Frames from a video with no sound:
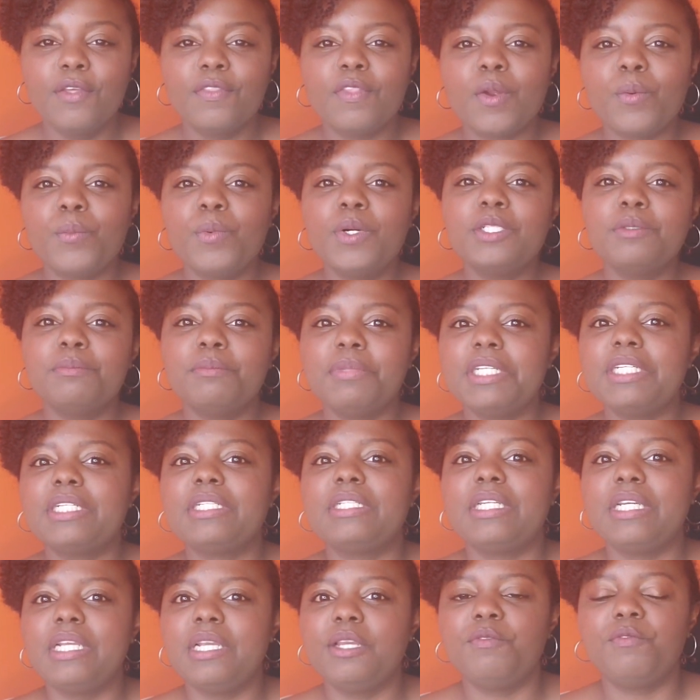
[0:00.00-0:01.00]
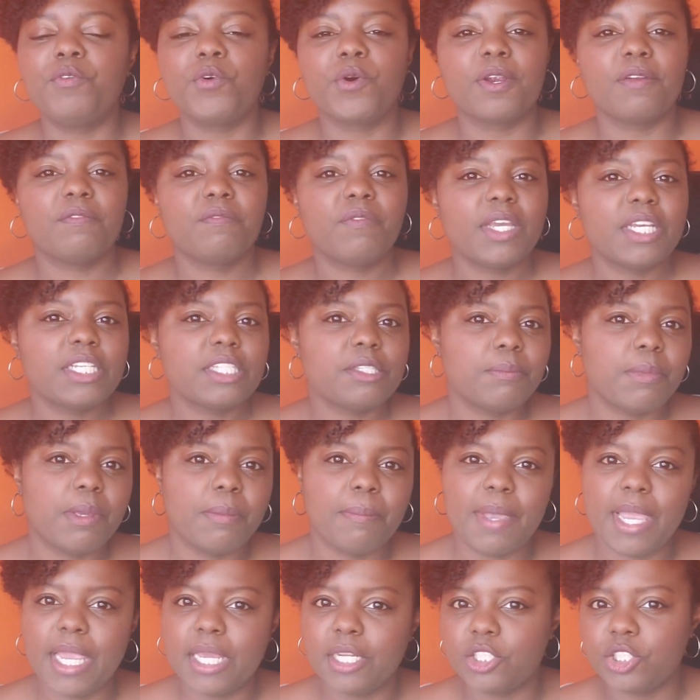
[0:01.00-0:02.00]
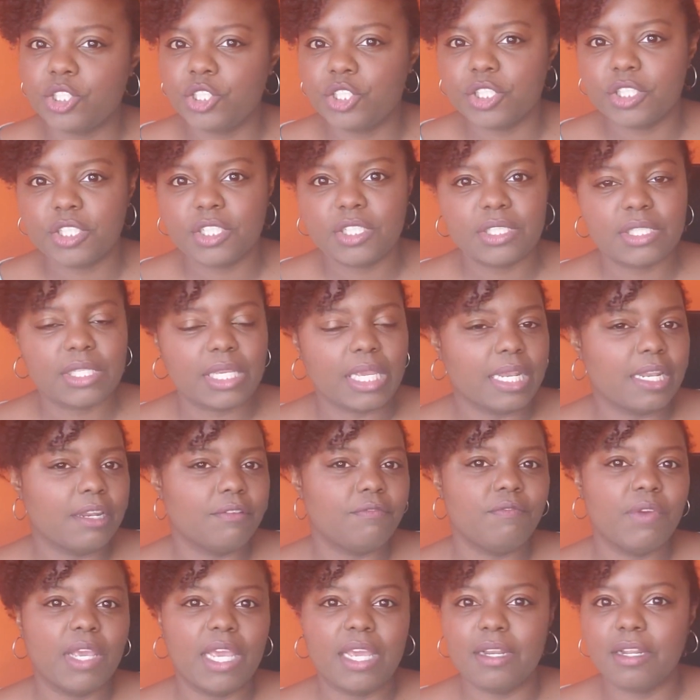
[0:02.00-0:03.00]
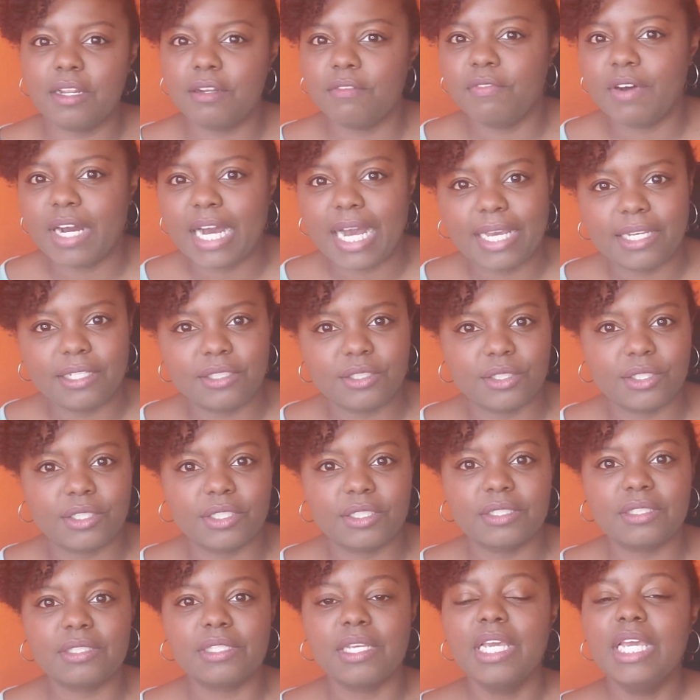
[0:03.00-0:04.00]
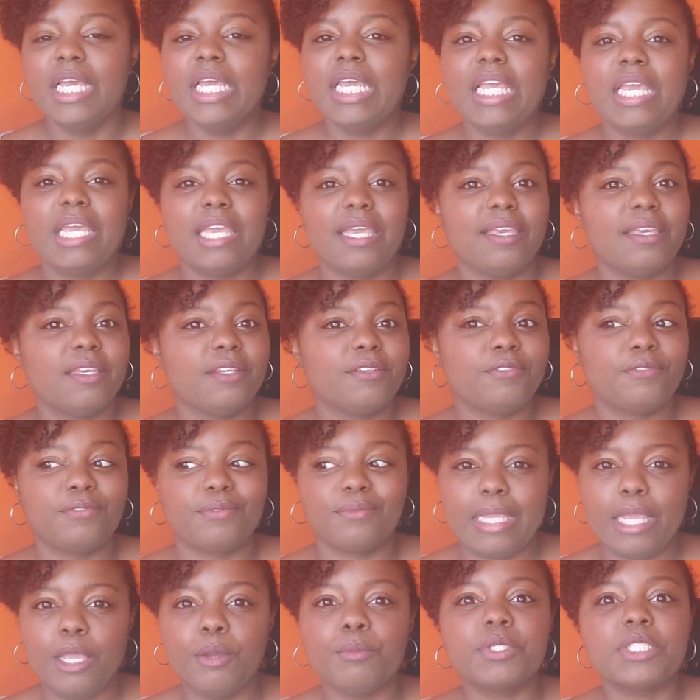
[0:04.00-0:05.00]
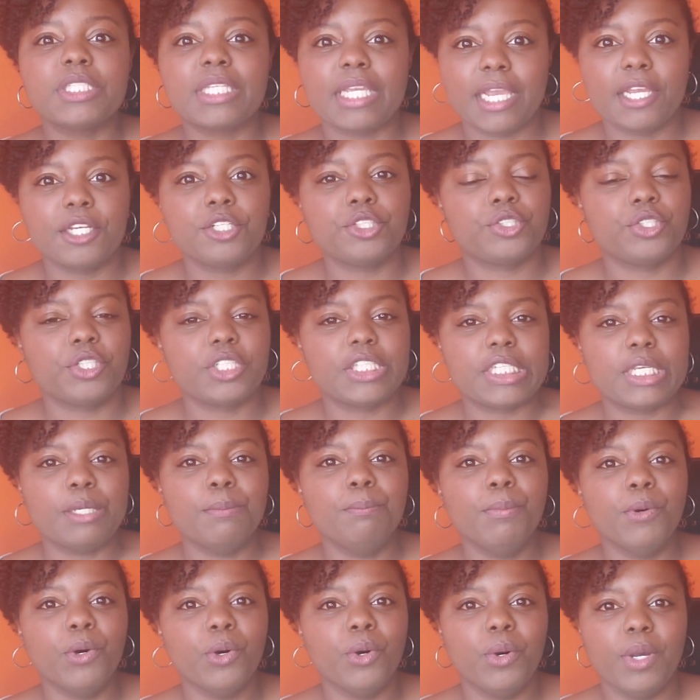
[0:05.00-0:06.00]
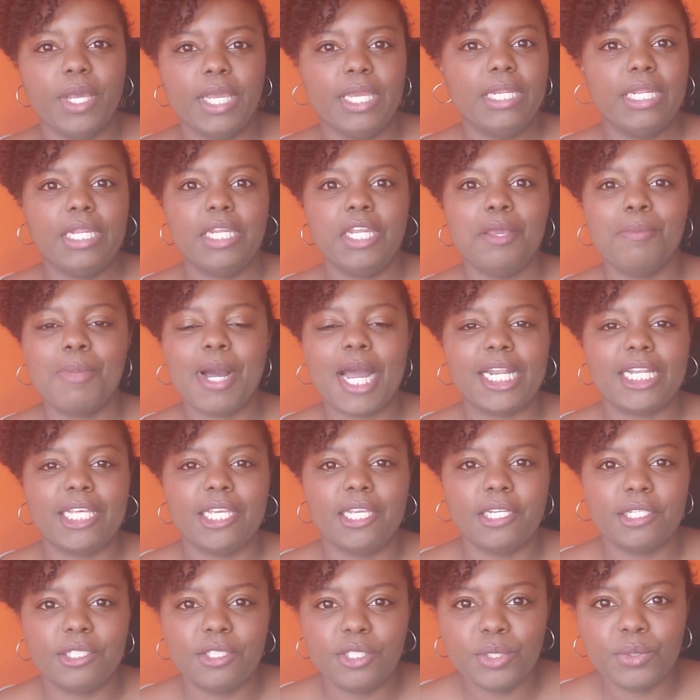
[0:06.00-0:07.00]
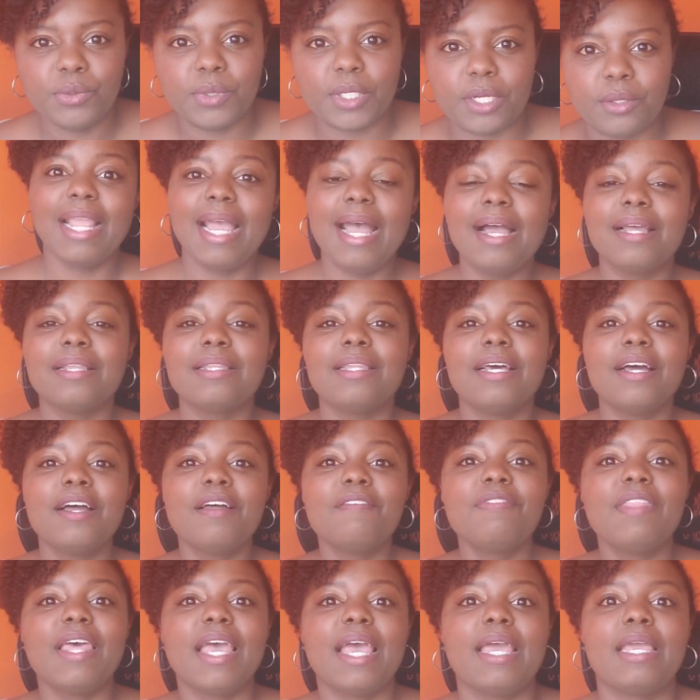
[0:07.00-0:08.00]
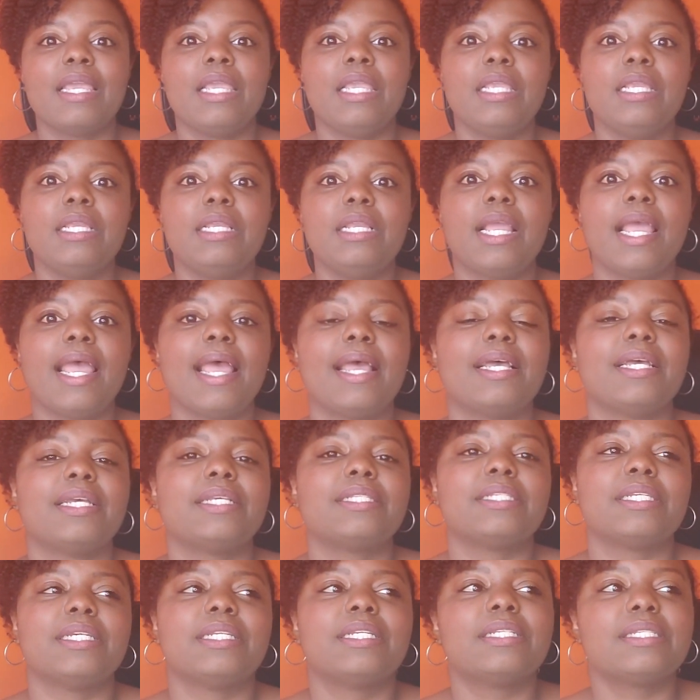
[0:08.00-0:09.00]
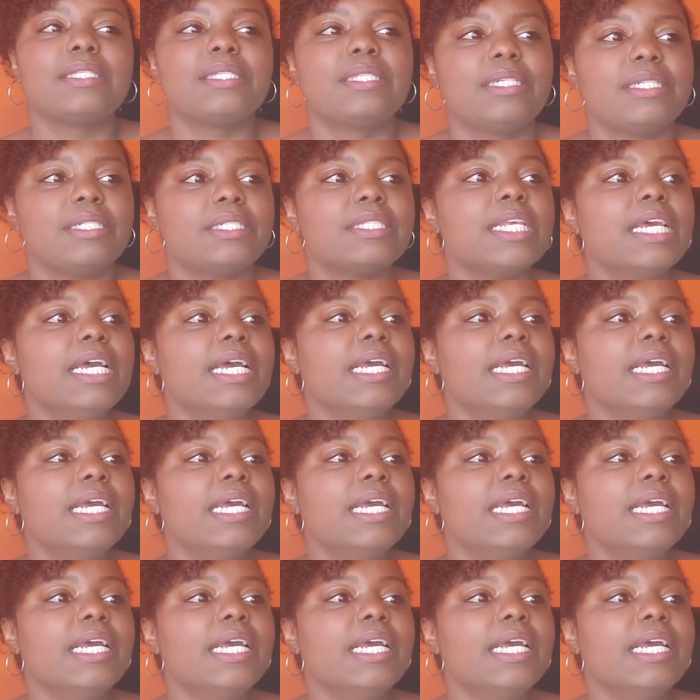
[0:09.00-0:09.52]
there wouldn't be a need for investment managers and, and advisors if it was extra simple and anybody could do it. I love that he has, in a sense,